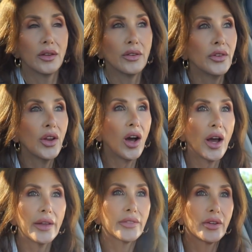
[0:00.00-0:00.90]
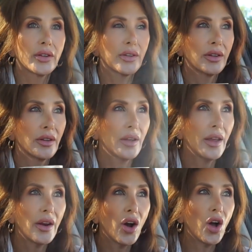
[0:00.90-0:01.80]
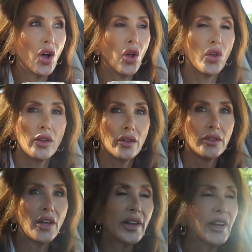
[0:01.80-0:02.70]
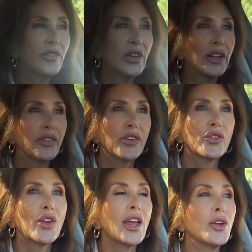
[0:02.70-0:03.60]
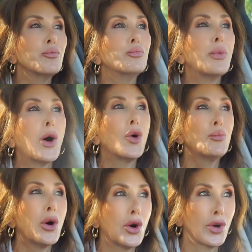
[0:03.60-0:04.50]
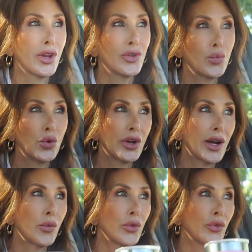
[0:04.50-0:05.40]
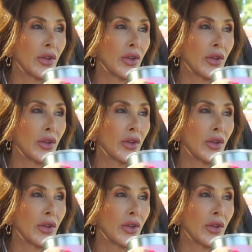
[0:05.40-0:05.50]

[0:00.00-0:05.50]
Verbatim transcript: not at all, not even in the same ballpark as what I was